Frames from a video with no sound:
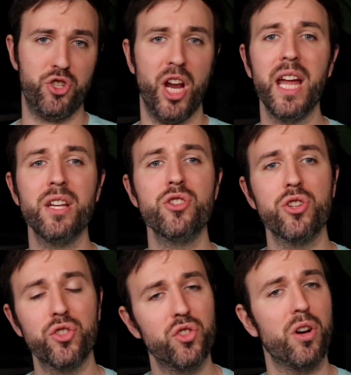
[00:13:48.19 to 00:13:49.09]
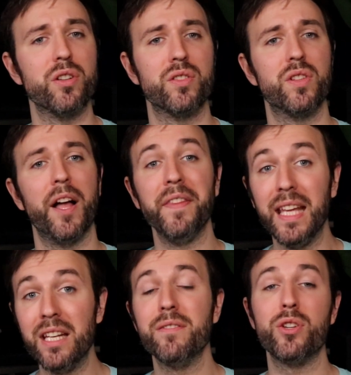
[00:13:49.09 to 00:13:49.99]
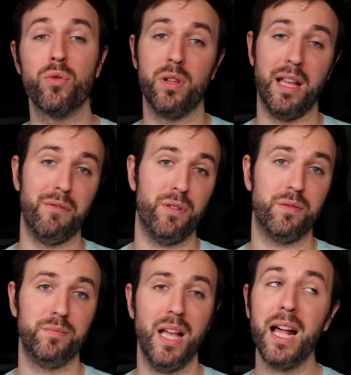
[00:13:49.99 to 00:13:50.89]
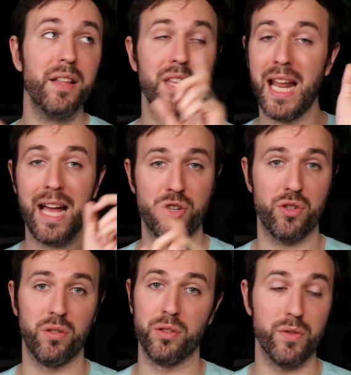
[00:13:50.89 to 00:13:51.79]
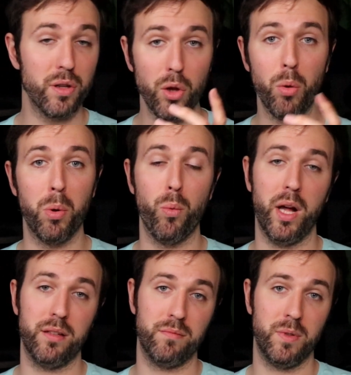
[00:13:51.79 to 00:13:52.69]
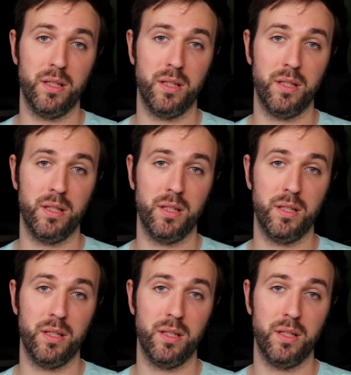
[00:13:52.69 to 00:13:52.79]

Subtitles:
Change starts on the individual level, not on the national or the global one.